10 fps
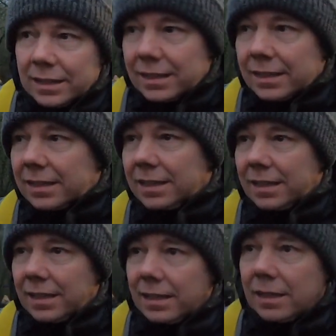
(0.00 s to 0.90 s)
That's where we're
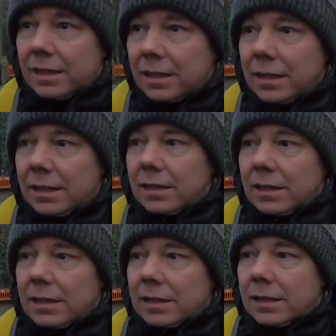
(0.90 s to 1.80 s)
going to go home, isn't it?
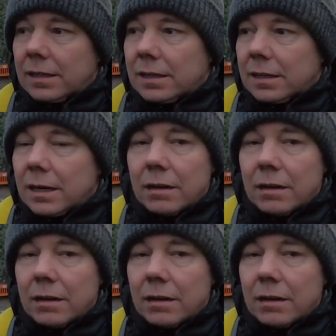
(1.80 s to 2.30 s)
That's to Hayfield.